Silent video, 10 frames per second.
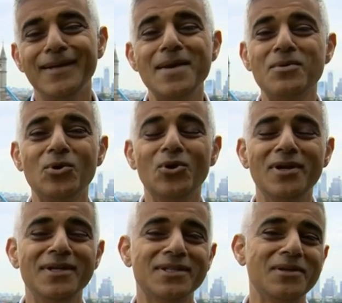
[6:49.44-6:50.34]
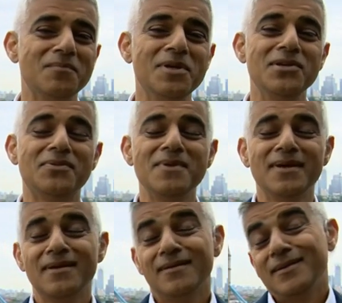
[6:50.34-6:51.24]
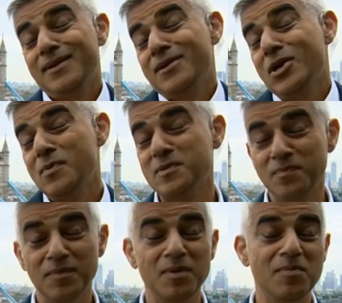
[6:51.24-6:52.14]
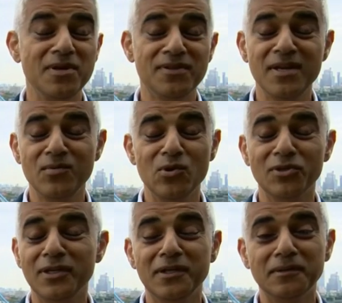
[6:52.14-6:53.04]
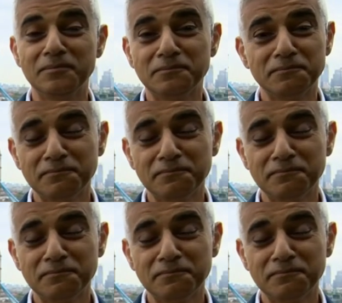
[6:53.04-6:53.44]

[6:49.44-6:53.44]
name calling is, I think, beneath me, and uh, you know, I'd hope it'd be beneath any world leader.